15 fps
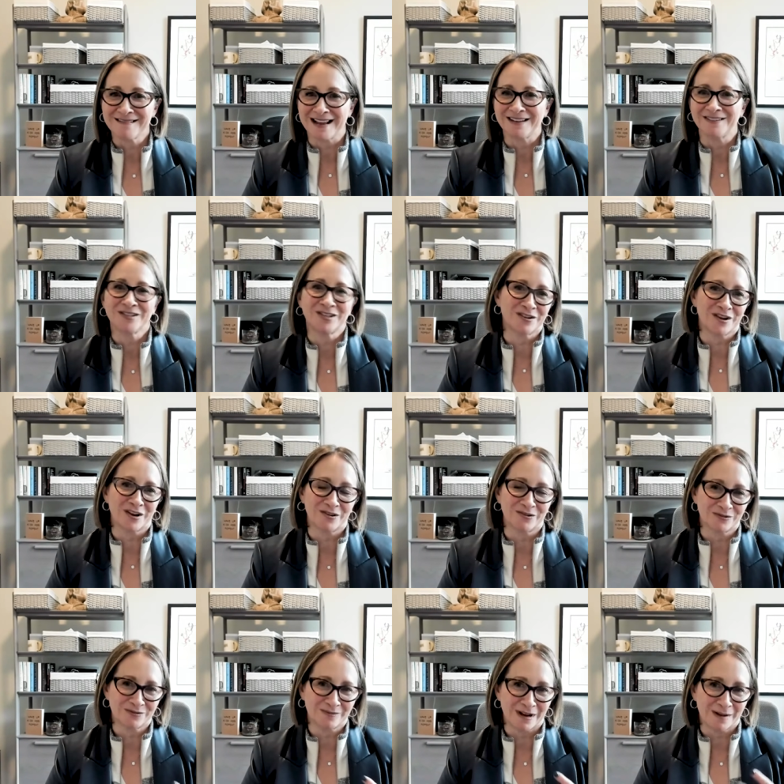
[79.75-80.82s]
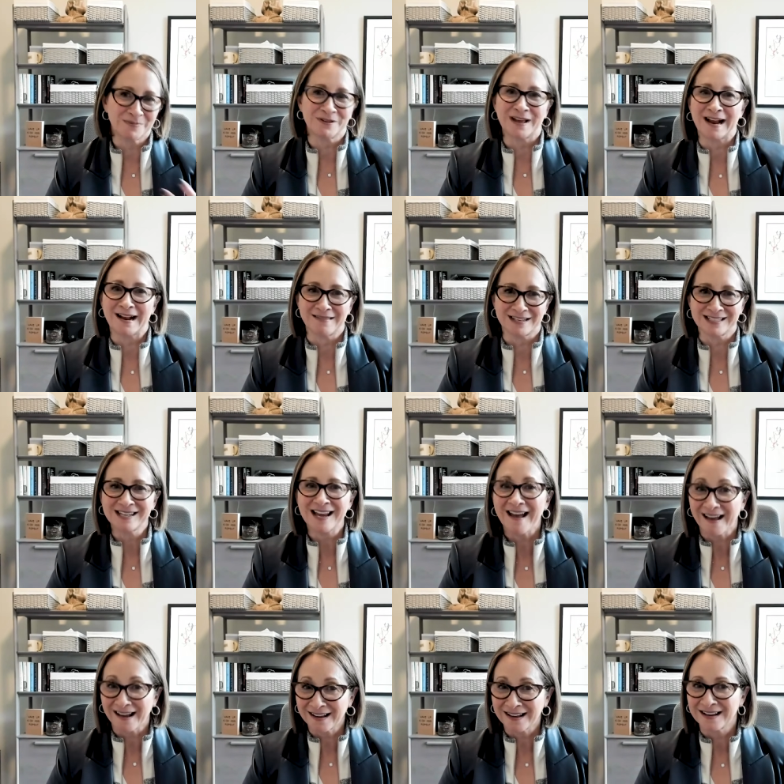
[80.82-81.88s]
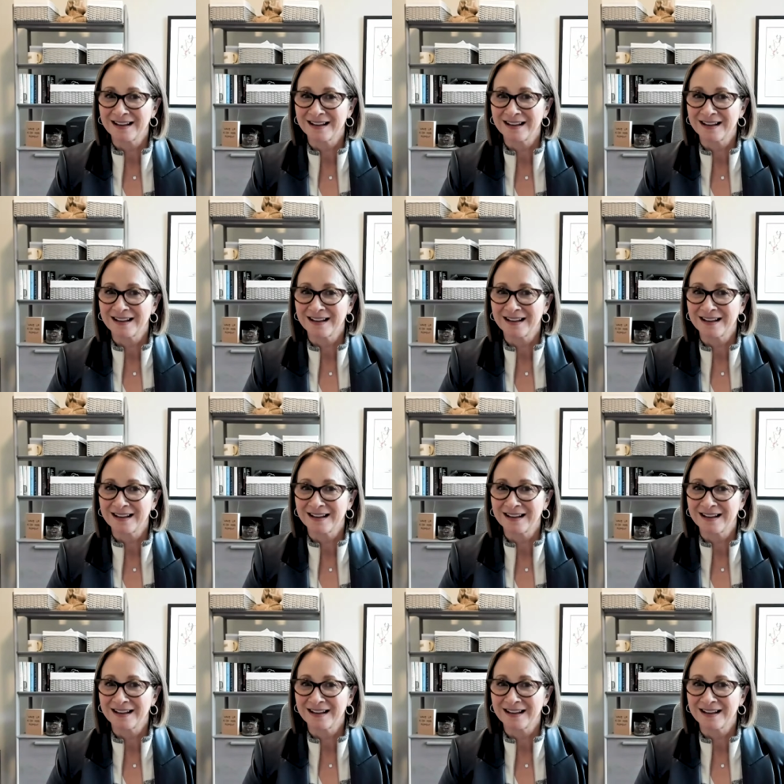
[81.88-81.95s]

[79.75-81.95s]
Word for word: then to go apply the tech